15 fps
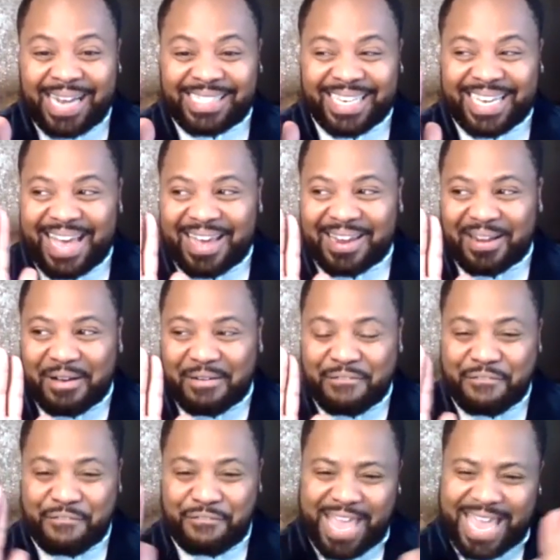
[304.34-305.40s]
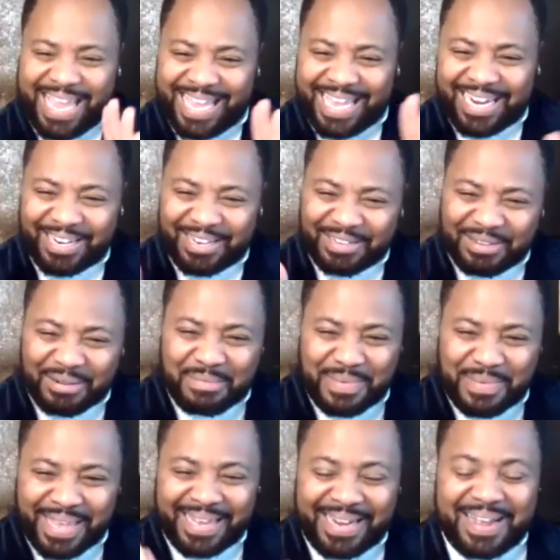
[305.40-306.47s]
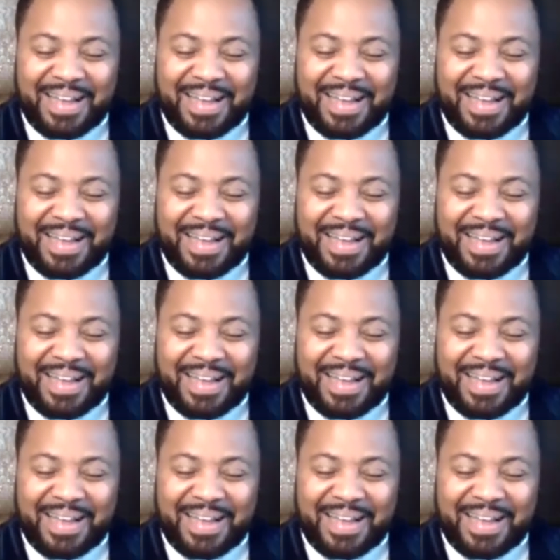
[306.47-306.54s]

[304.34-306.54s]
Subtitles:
to kind of fake it a little bit.